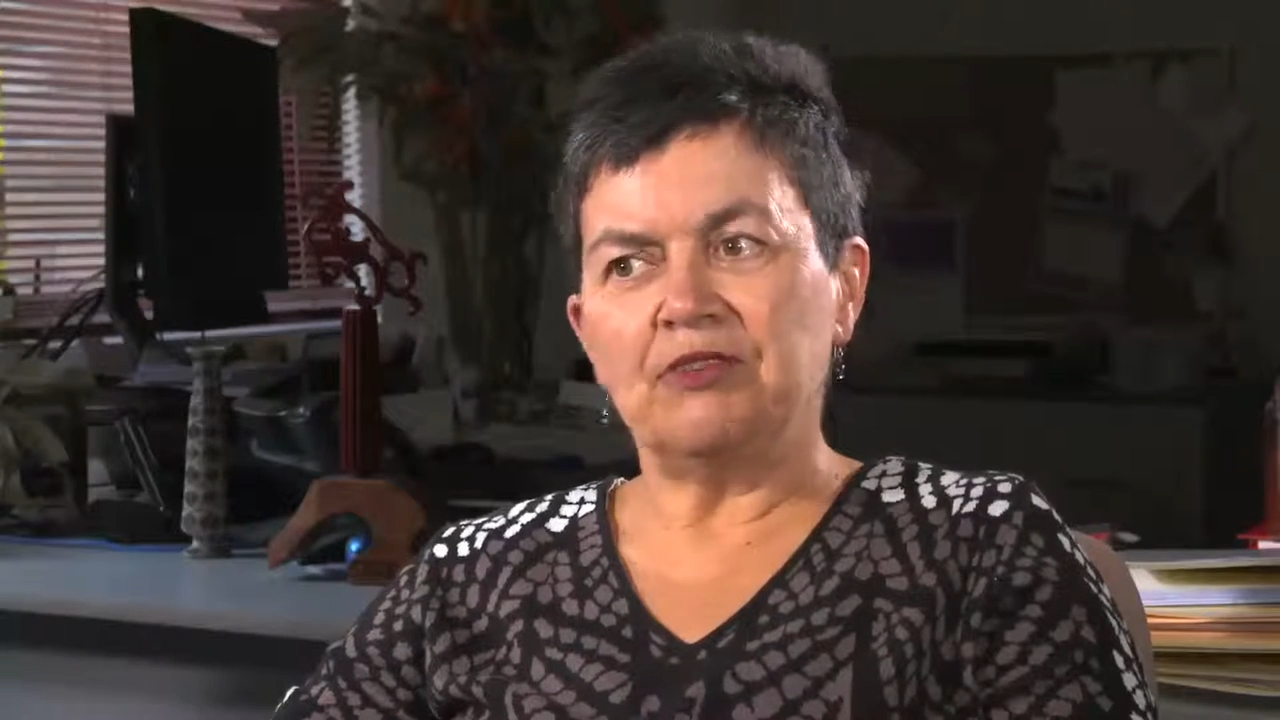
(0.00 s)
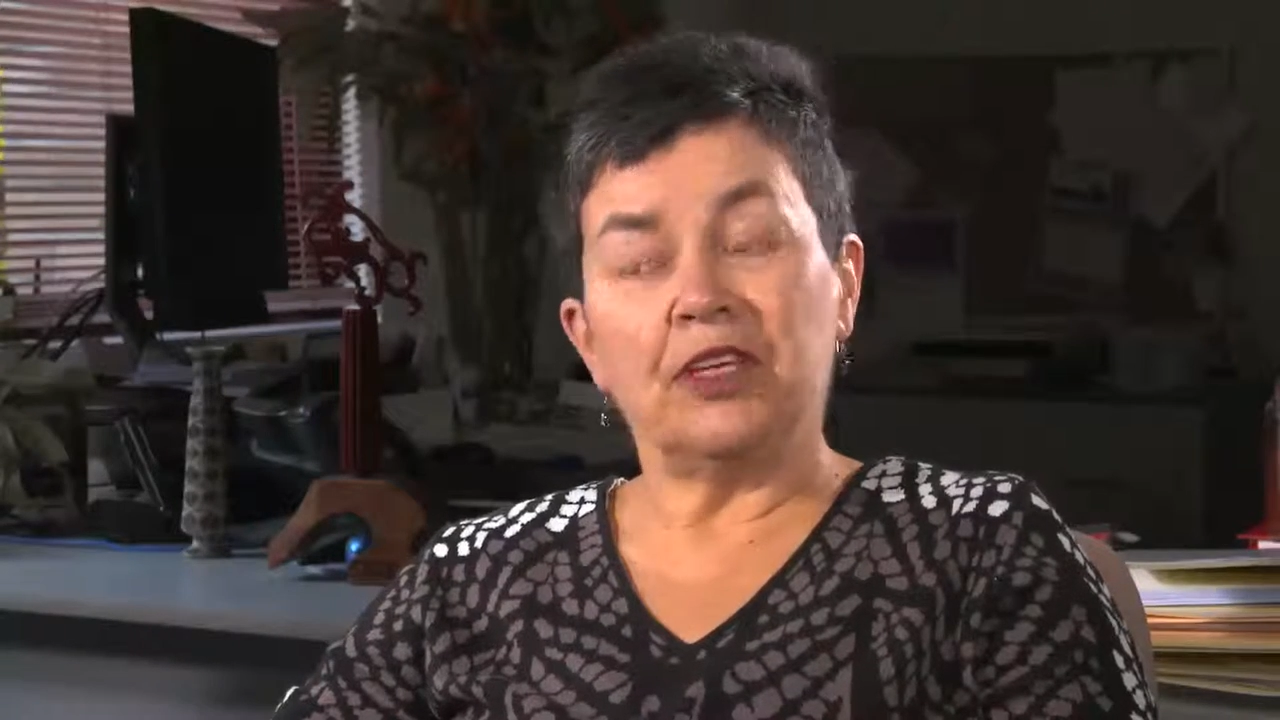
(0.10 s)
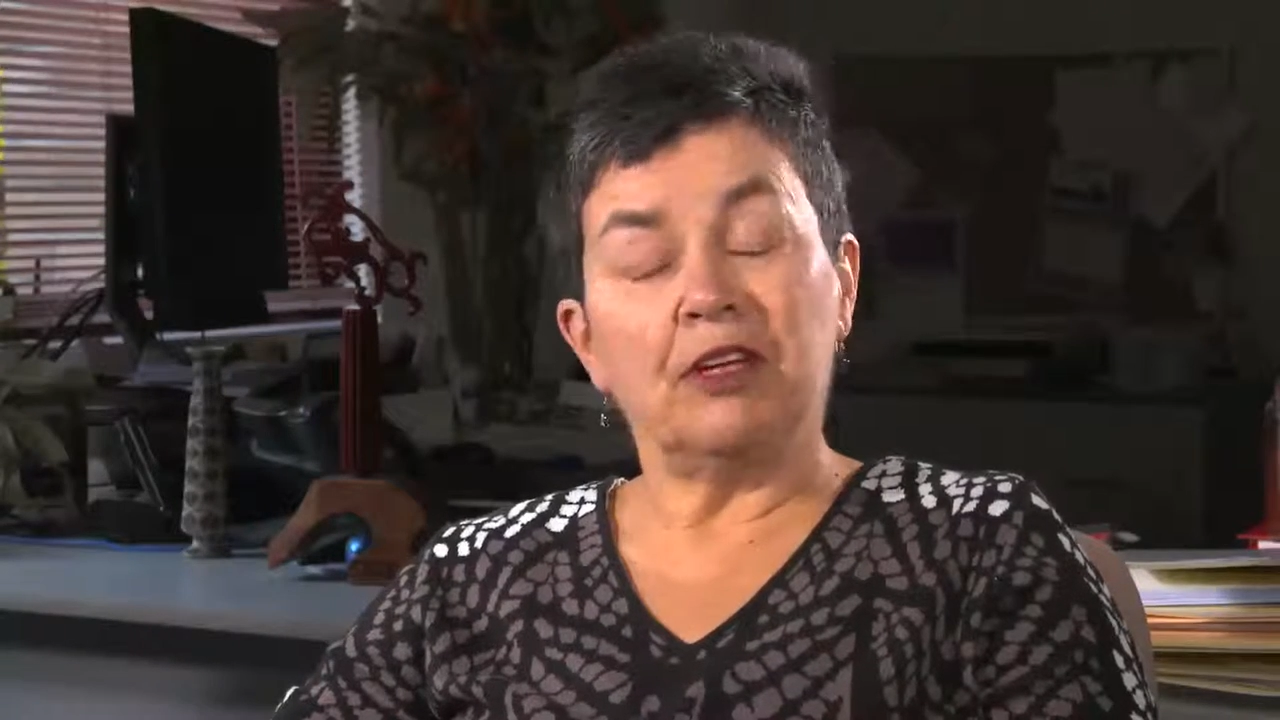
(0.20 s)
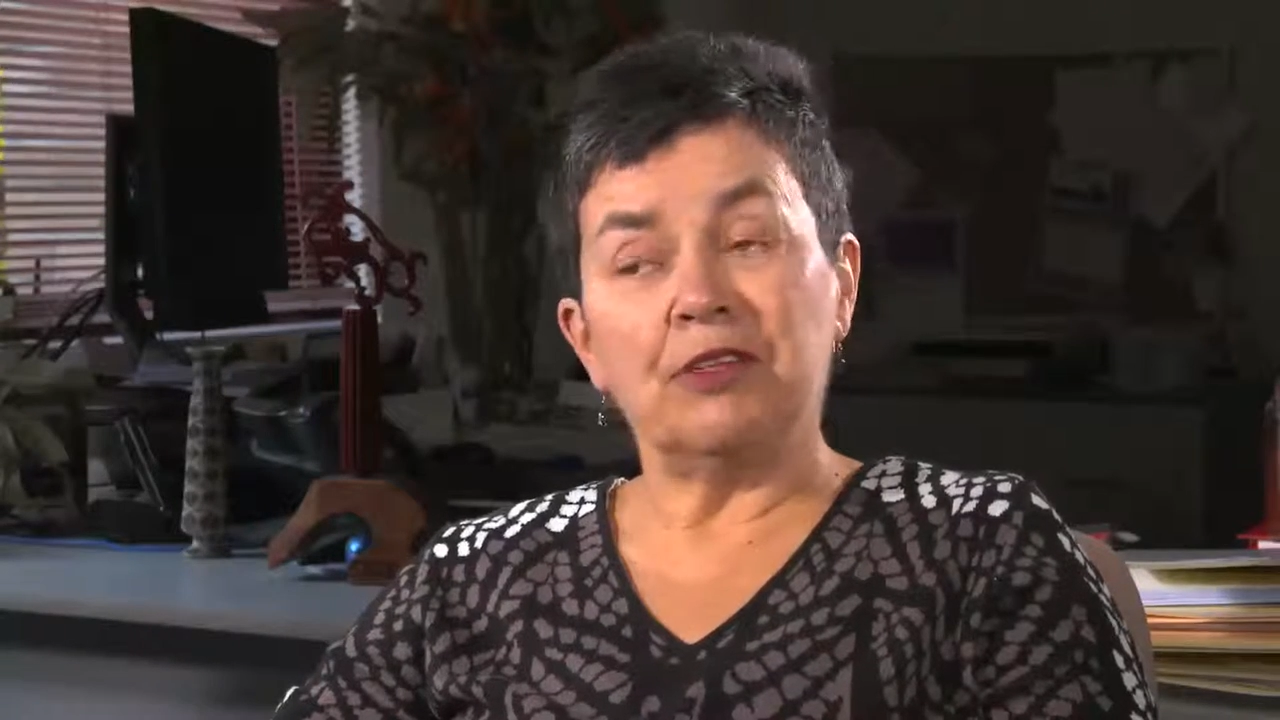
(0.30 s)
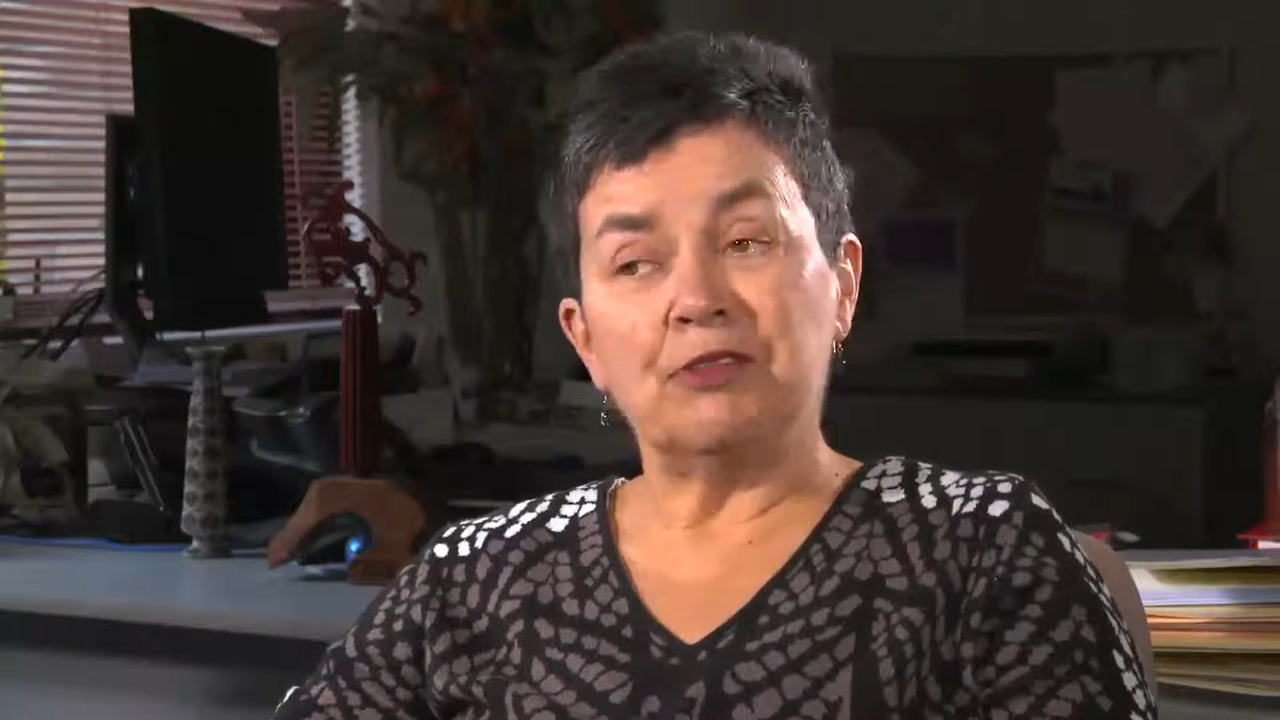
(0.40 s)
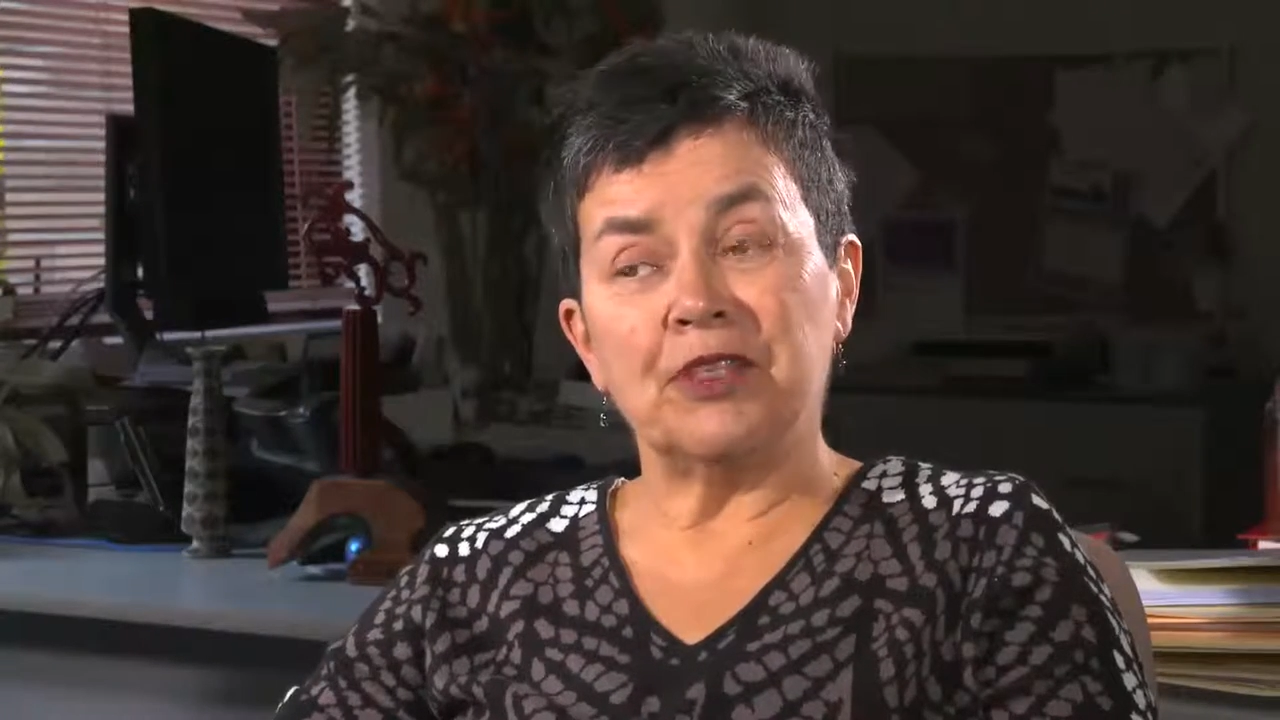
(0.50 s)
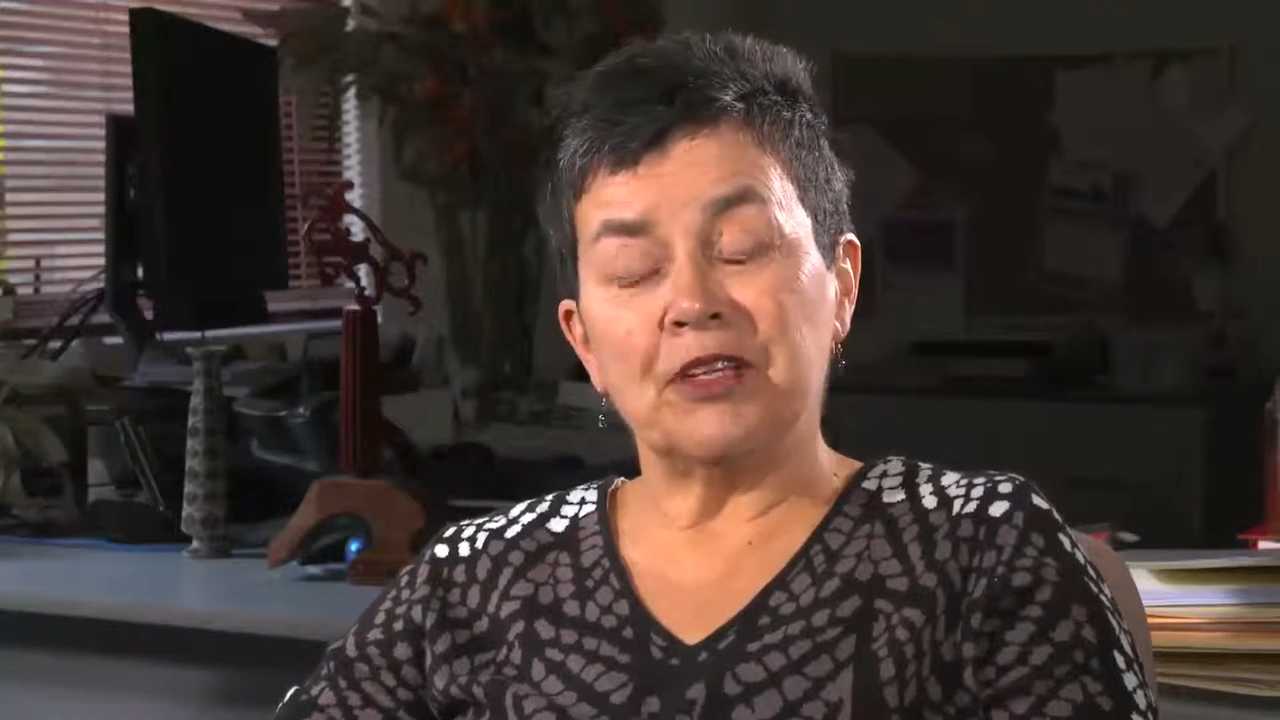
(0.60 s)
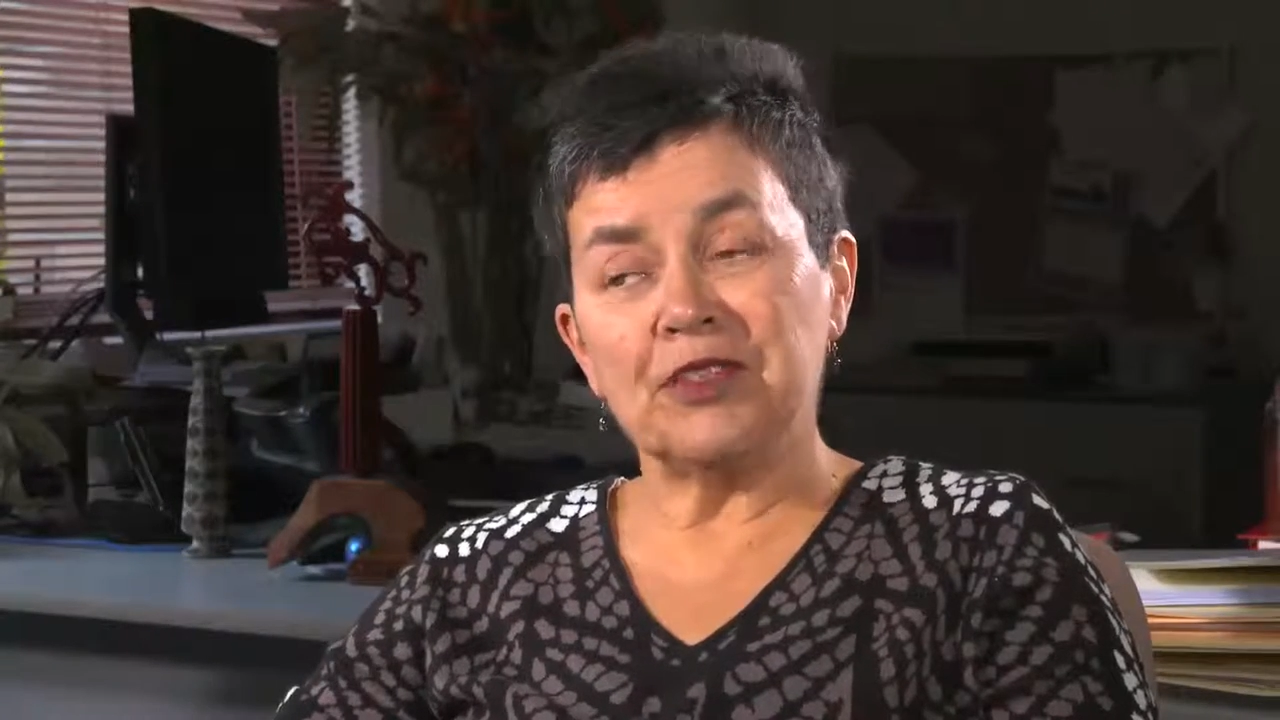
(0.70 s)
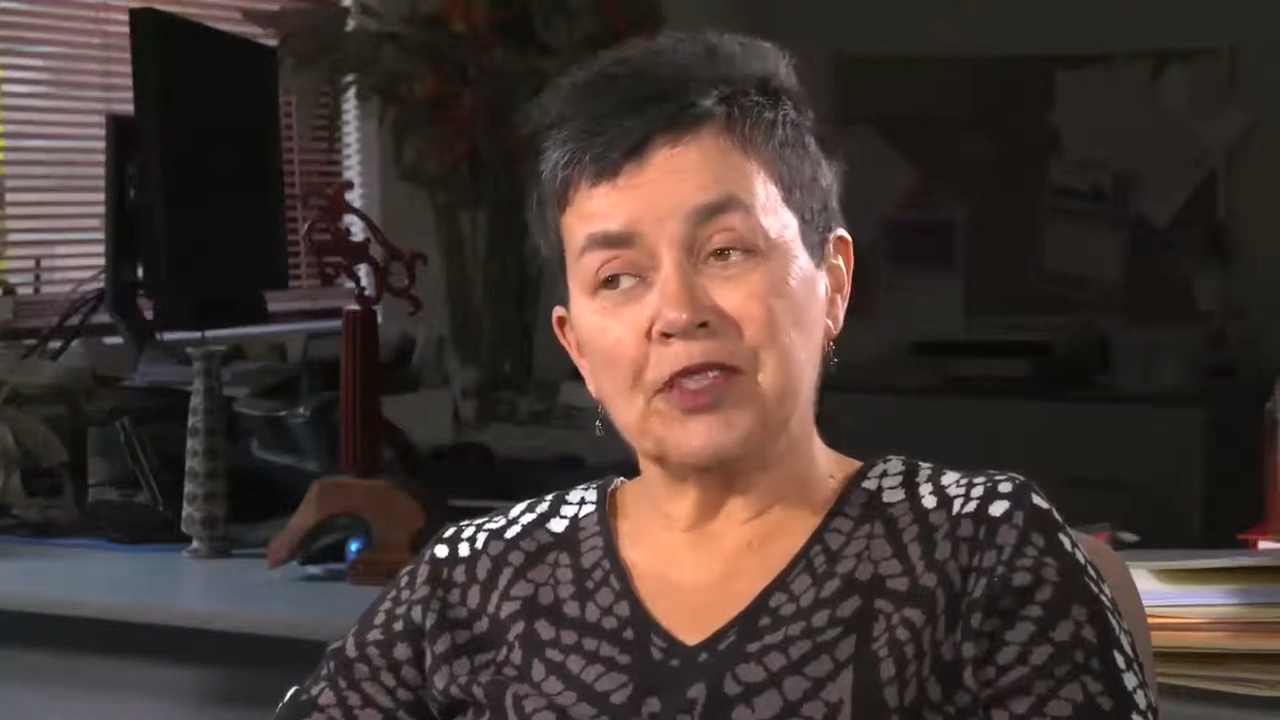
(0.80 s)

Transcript: if they go into another